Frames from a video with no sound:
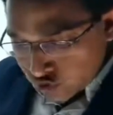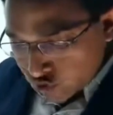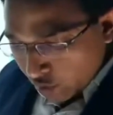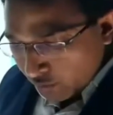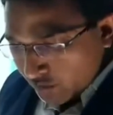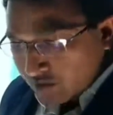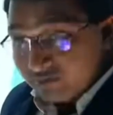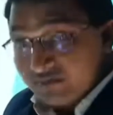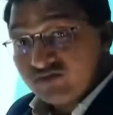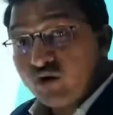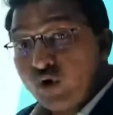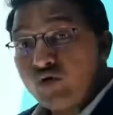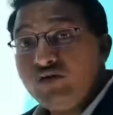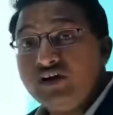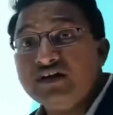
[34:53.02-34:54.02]
So
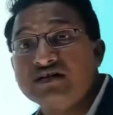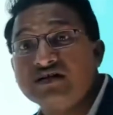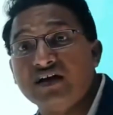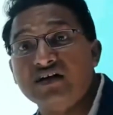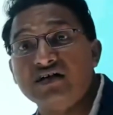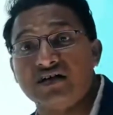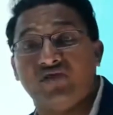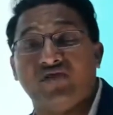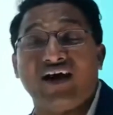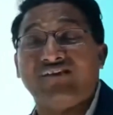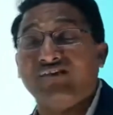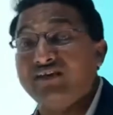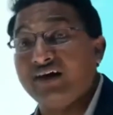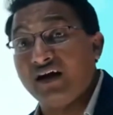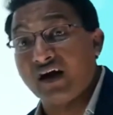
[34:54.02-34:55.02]
before we discuss
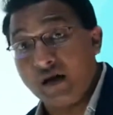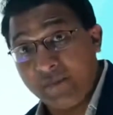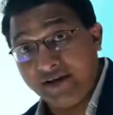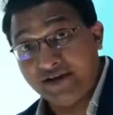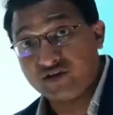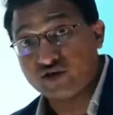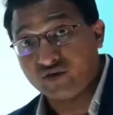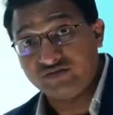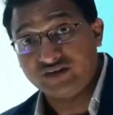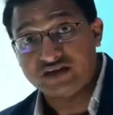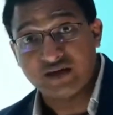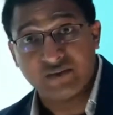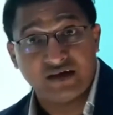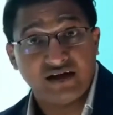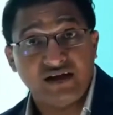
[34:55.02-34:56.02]
what was the recommendation of
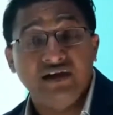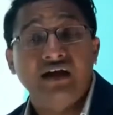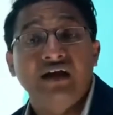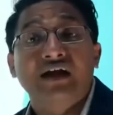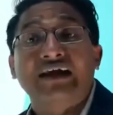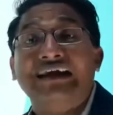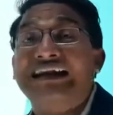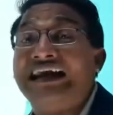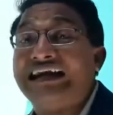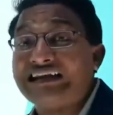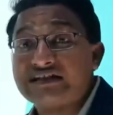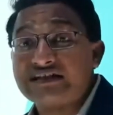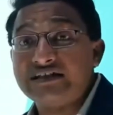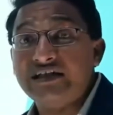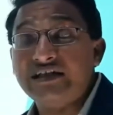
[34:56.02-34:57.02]
this committee, let
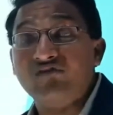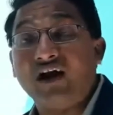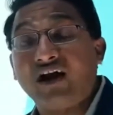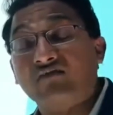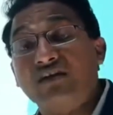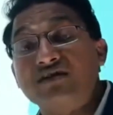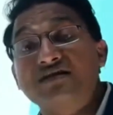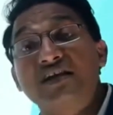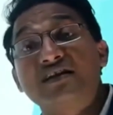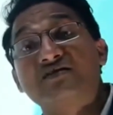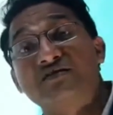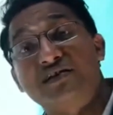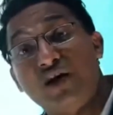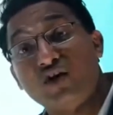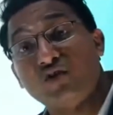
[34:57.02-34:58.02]
us see what was the
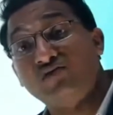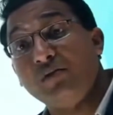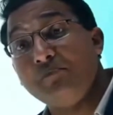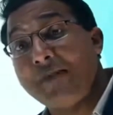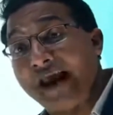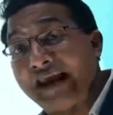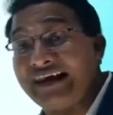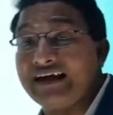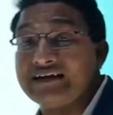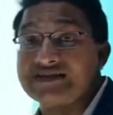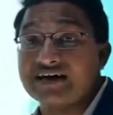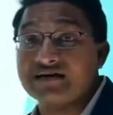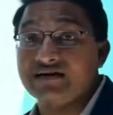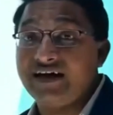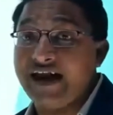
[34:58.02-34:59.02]
state of the banking
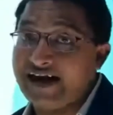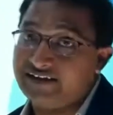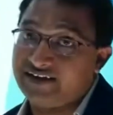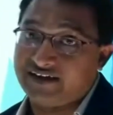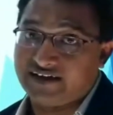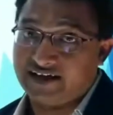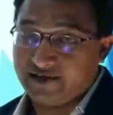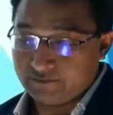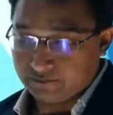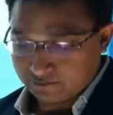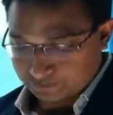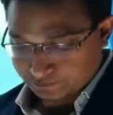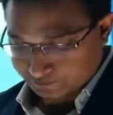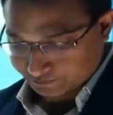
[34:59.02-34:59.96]
sector at that time.